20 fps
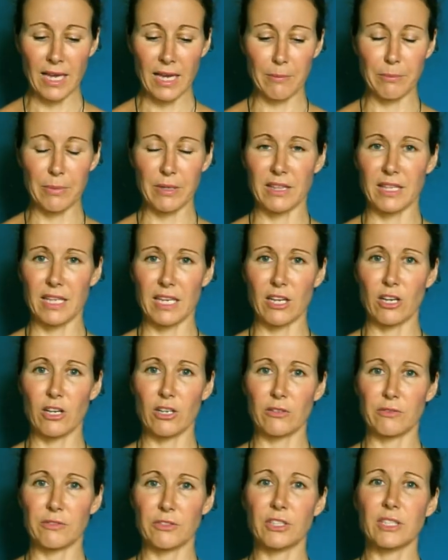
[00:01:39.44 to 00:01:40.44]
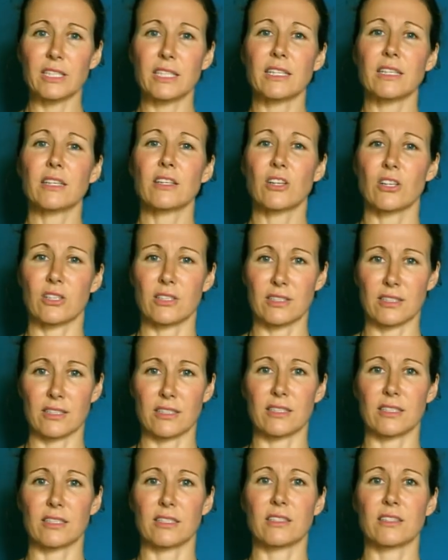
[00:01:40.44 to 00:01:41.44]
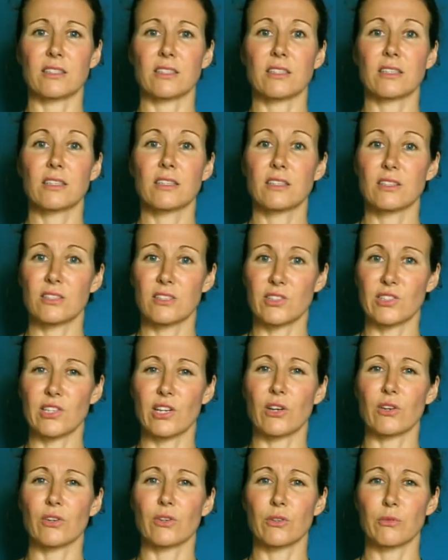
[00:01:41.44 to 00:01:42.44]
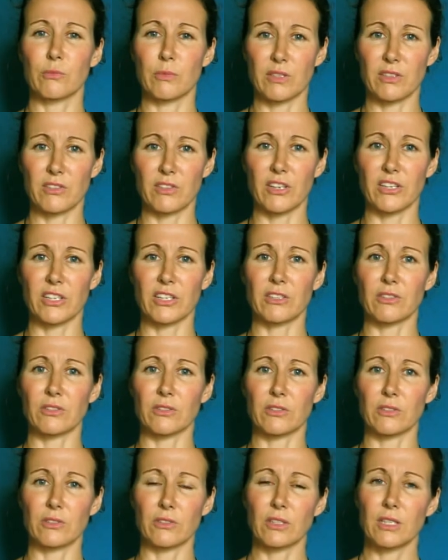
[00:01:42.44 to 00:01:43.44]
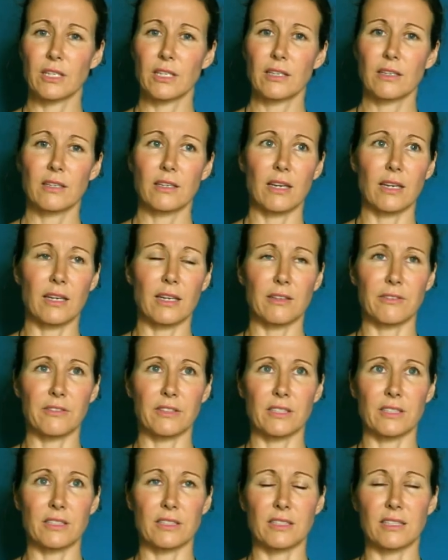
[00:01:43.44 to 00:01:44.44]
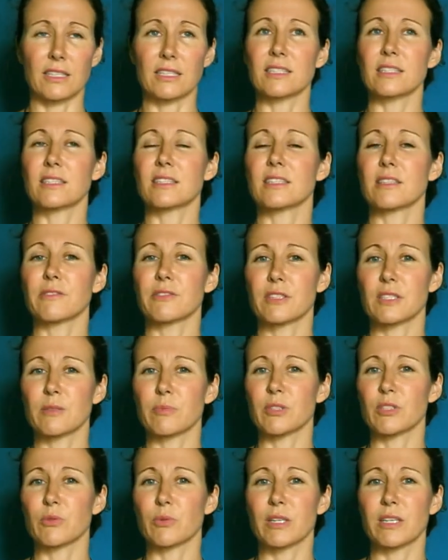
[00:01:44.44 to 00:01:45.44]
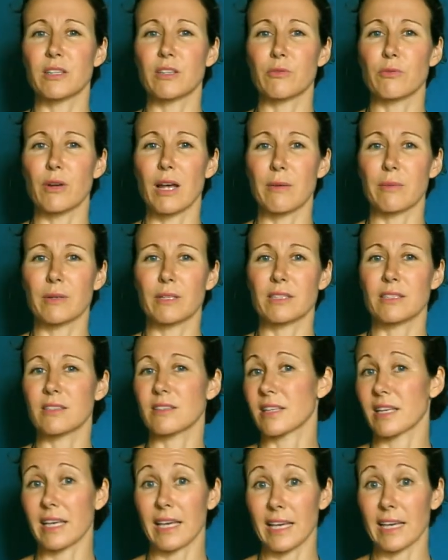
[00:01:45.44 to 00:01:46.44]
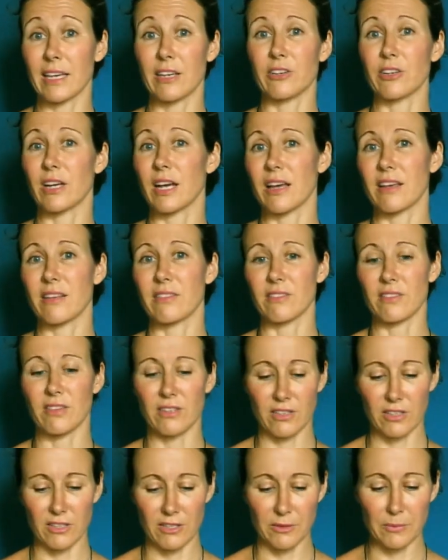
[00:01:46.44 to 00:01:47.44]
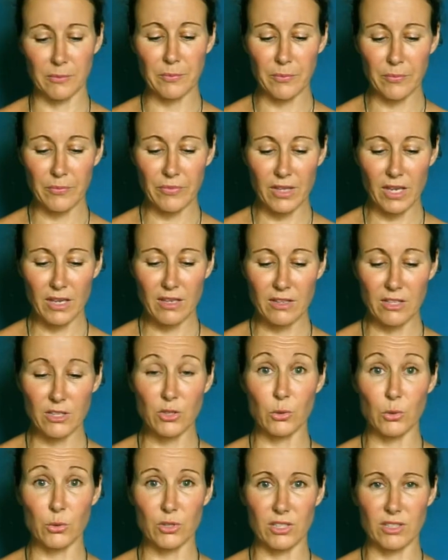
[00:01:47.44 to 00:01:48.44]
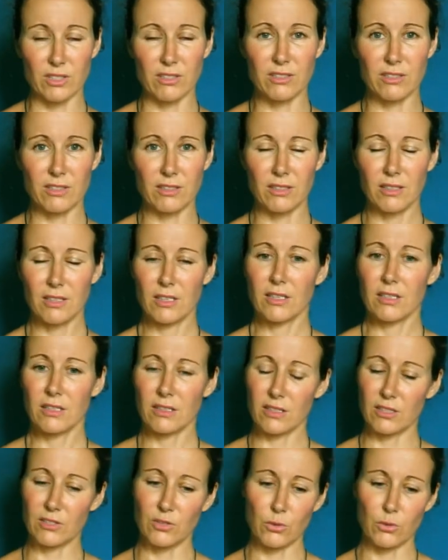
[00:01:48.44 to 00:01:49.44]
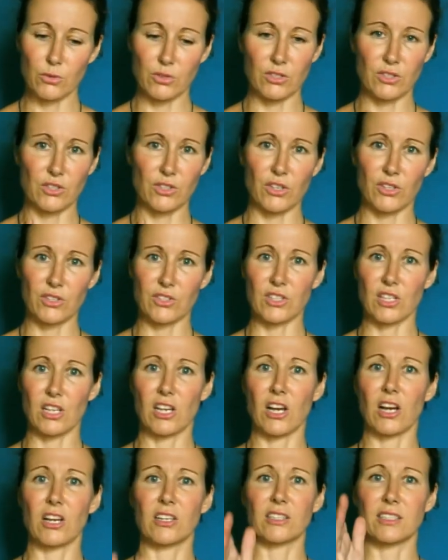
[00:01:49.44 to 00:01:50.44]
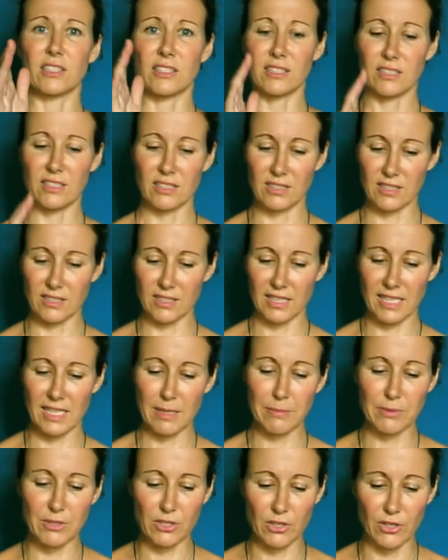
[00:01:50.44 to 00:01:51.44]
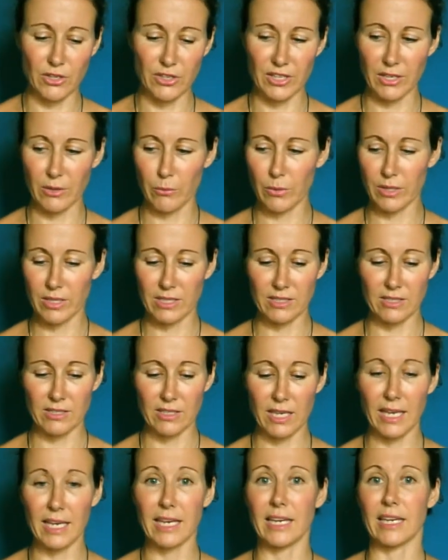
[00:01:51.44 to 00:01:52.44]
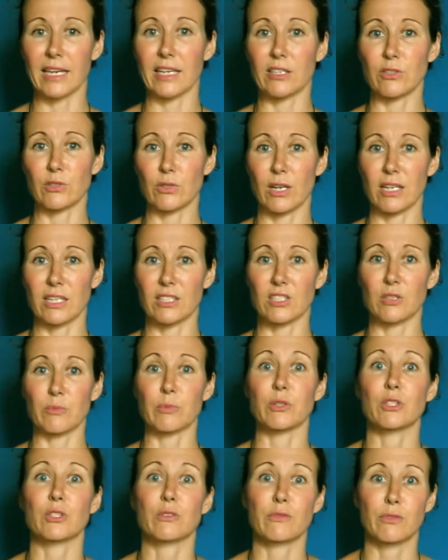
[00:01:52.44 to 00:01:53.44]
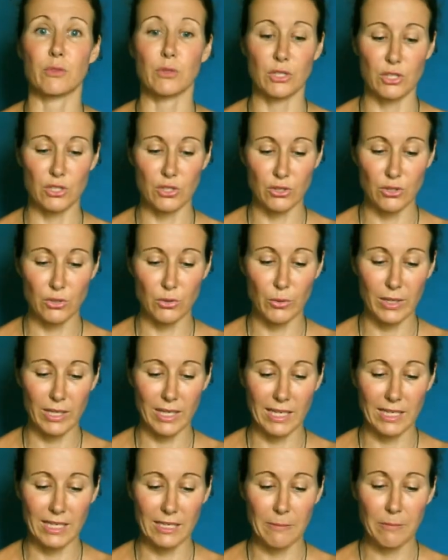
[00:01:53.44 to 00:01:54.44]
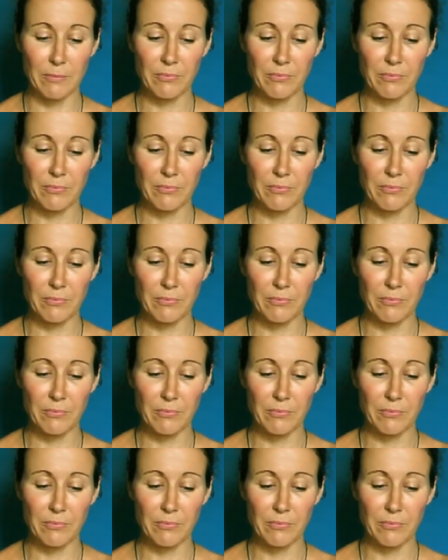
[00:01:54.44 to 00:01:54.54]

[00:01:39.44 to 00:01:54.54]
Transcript: but they are very consistent, slow, methodical. If it's the difference between the rabbit, the hare, and the tortoise. The tortoise goes the long distance, it keeps going, whereas the hare tries to push forward too quickly.